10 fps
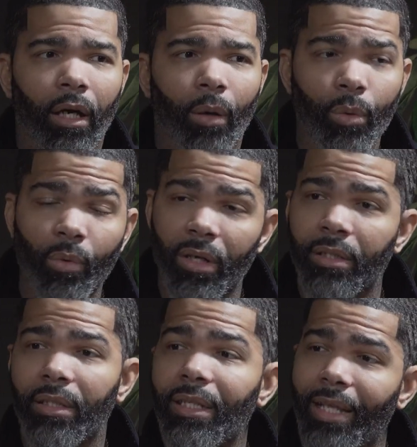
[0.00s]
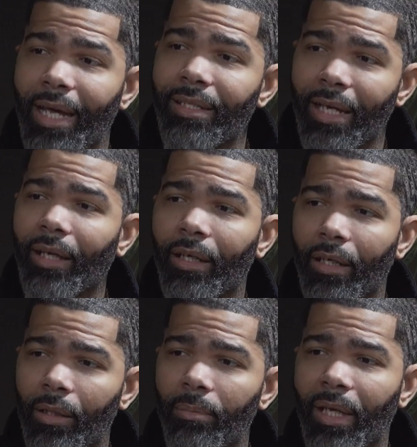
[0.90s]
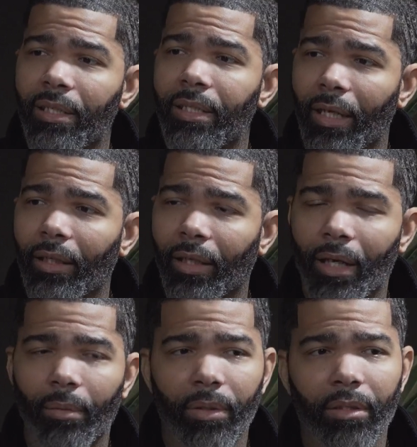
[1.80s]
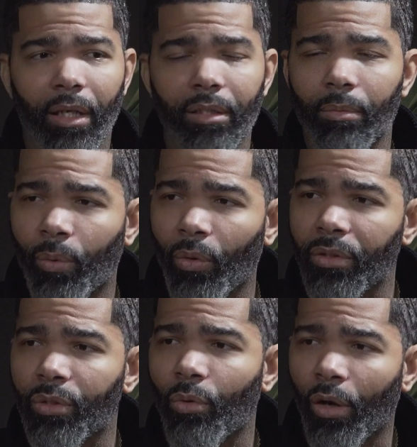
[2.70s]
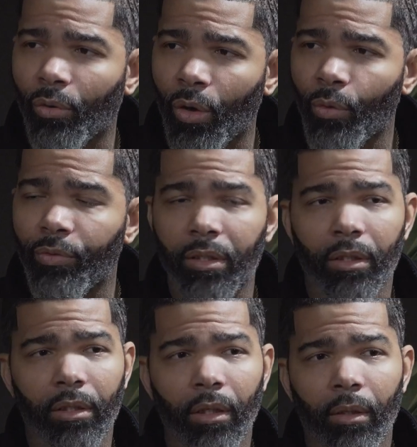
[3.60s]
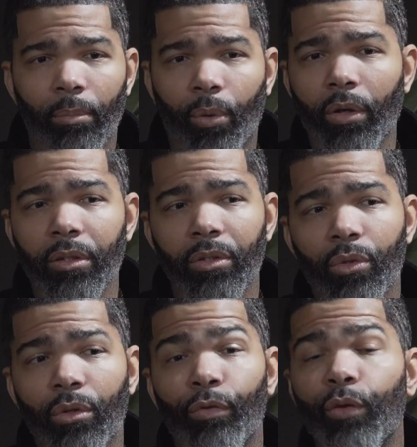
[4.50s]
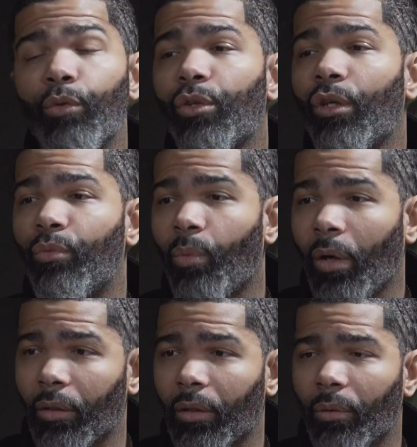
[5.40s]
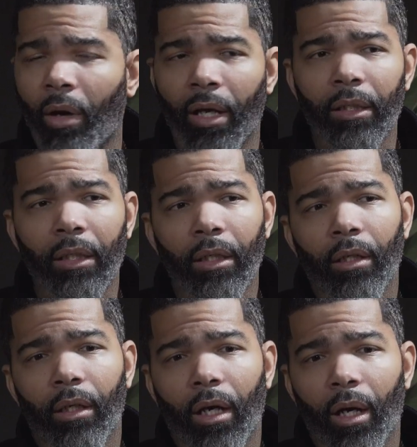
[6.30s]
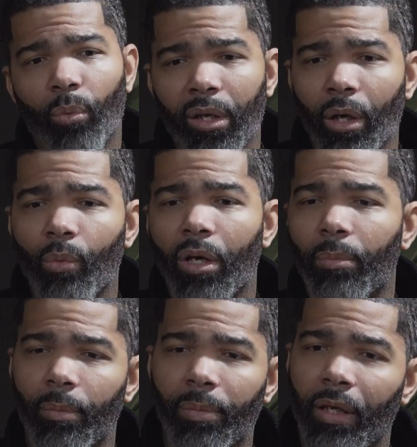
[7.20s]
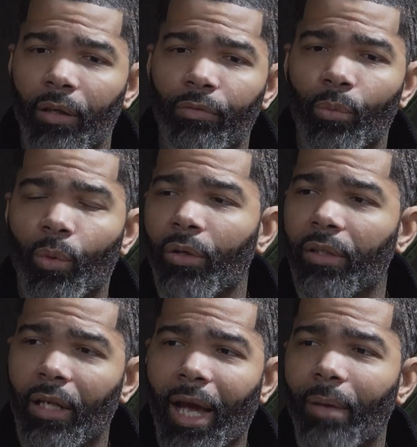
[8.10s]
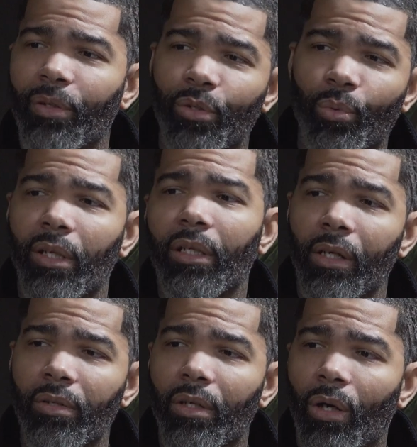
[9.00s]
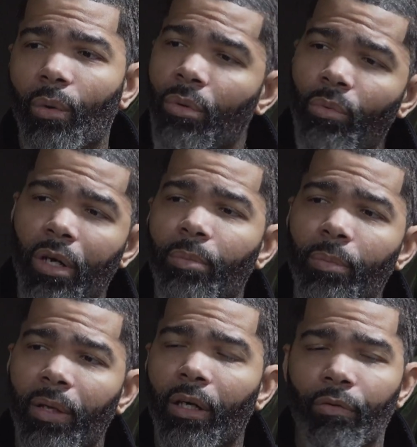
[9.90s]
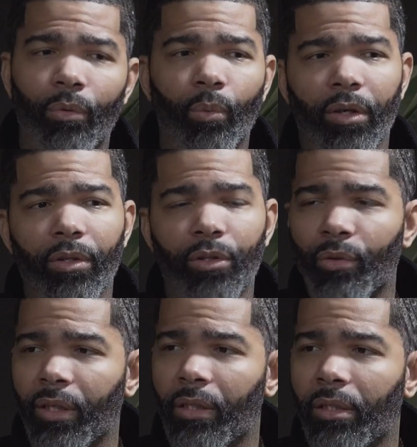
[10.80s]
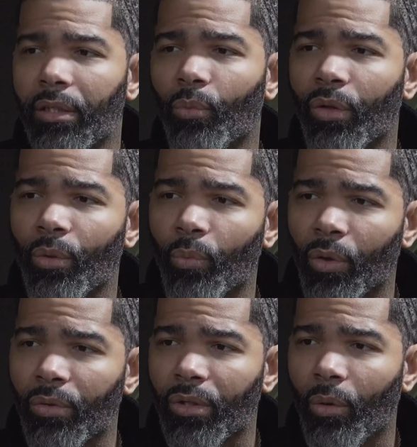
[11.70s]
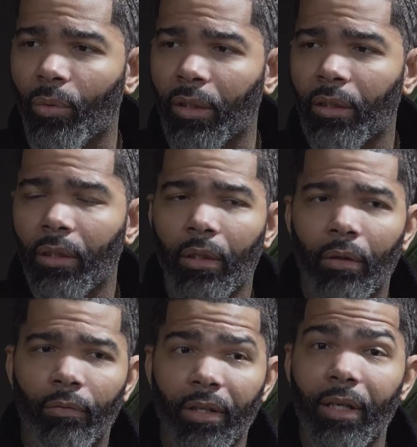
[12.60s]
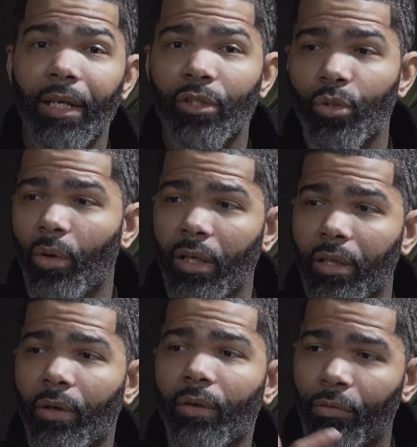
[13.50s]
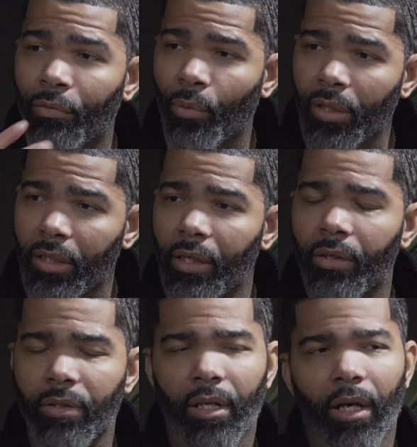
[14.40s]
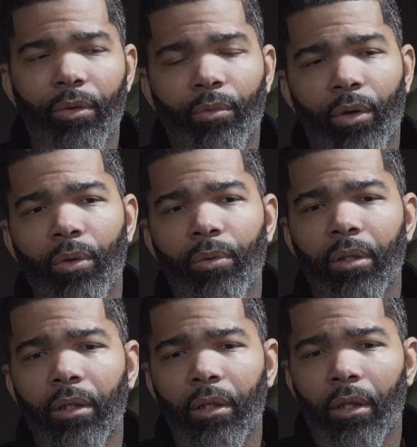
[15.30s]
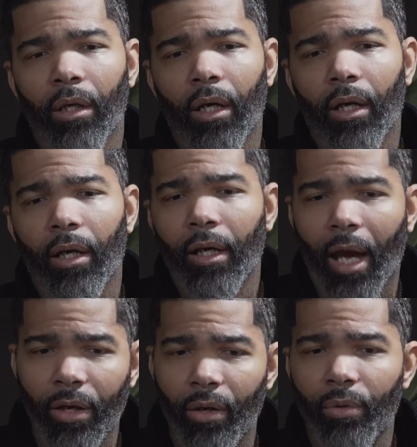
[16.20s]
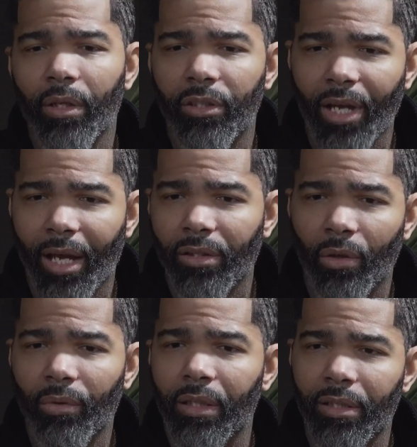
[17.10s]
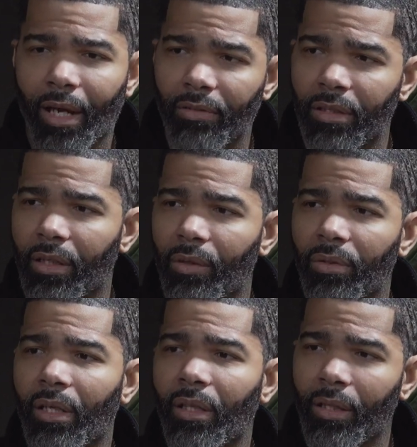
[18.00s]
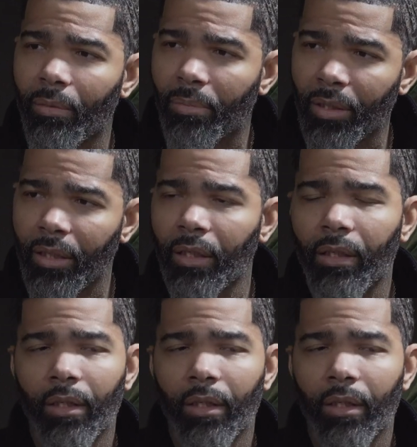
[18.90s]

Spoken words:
We want to see that tech hub, that tech campus. That's important to our growth. It's important to the future of work, right? We don't want to prepare for work that happened 20 years ago. We want to prepare for where the trends and where the world's going for the next 20, 30, 40 years down the road. And I know that Jacksonians have the skill set, the ability